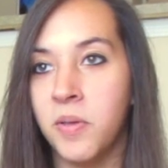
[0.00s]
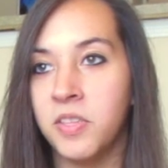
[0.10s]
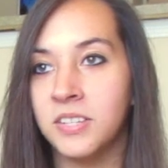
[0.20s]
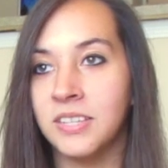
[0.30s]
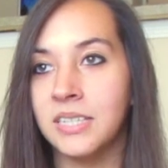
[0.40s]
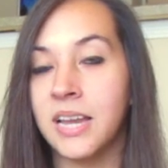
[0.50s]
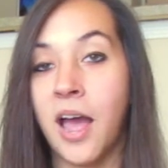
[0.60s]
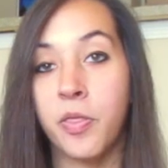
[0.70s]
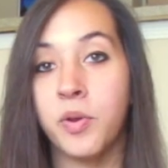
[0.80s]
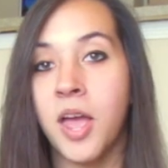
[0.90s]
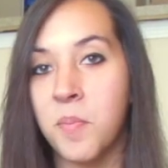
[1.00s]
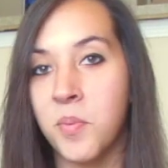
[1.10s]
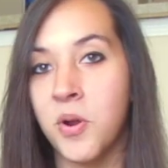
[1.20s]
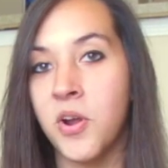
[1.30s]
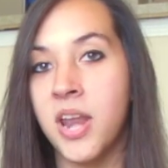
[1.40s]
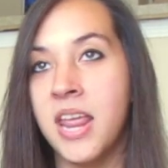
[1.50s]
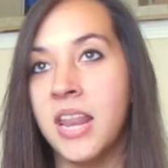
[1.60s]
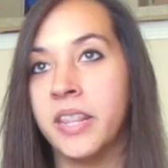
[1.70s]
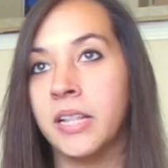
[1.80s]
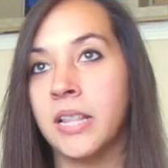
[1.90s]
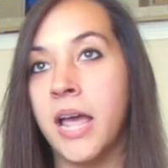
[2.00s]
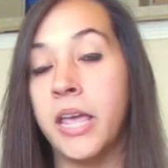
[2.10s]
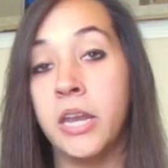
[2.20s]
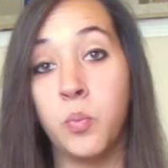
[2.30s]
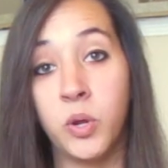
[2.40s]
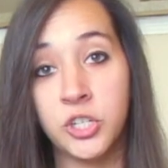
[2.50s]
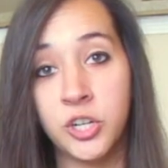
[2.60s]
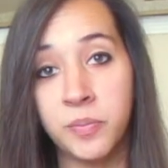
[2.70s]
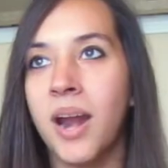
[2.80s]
but this is Katharine Hepburn in The Lion in Winter.